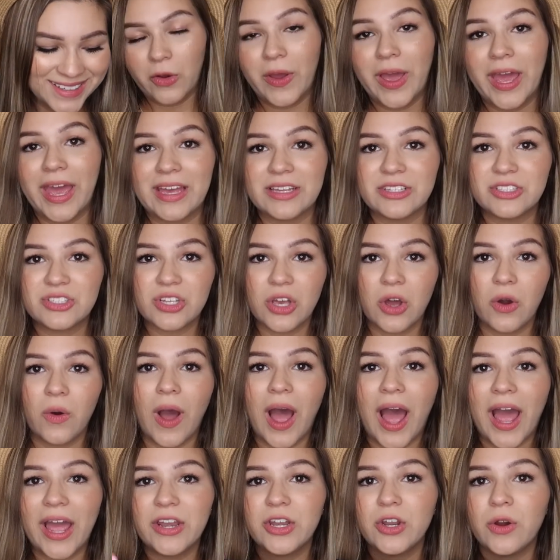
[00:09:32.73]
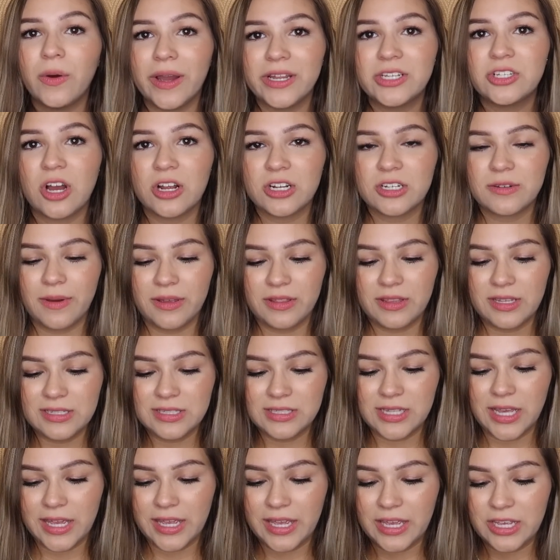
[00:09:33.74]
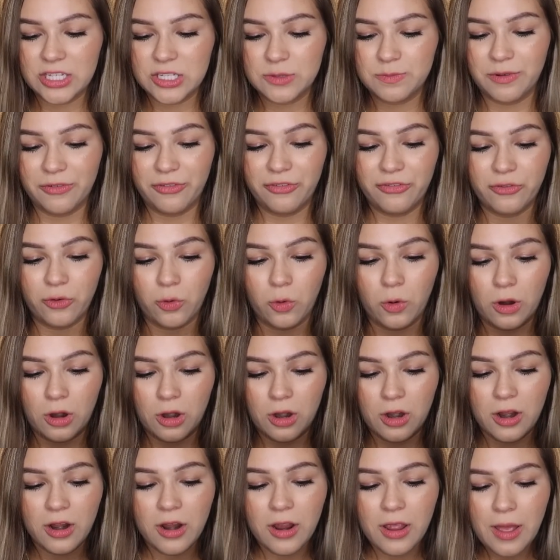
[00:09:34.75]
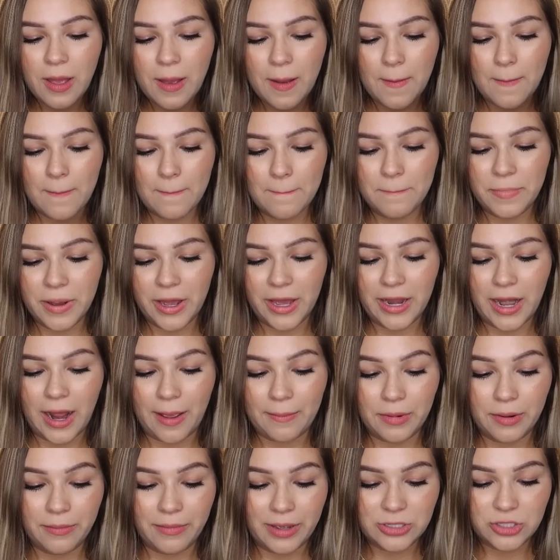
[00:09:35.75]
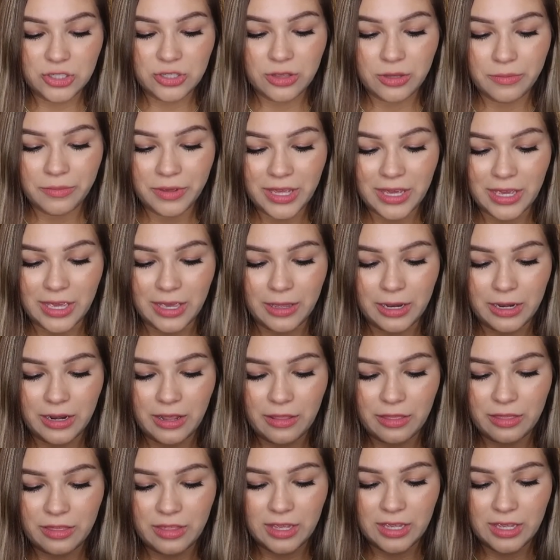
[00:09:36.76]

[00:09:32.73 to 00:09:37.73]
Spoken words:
Okay, so I know I talked about these leggings before, but I'm gonna mention them again.